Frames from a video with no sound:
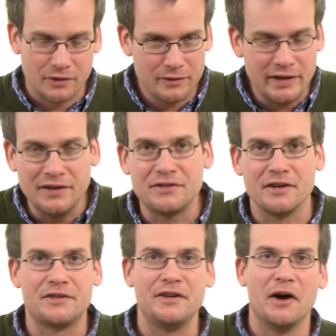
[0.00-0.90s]
least
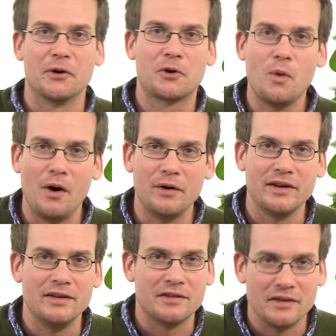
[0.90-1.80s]
stellar
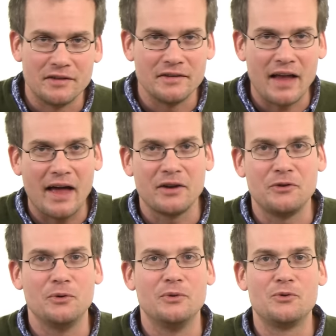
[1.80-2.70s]
qualities is his
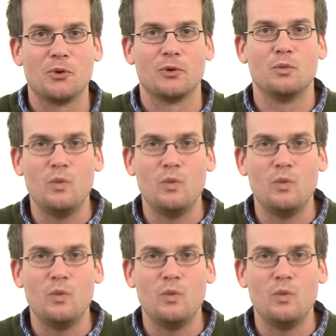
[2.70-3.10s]
attitude toward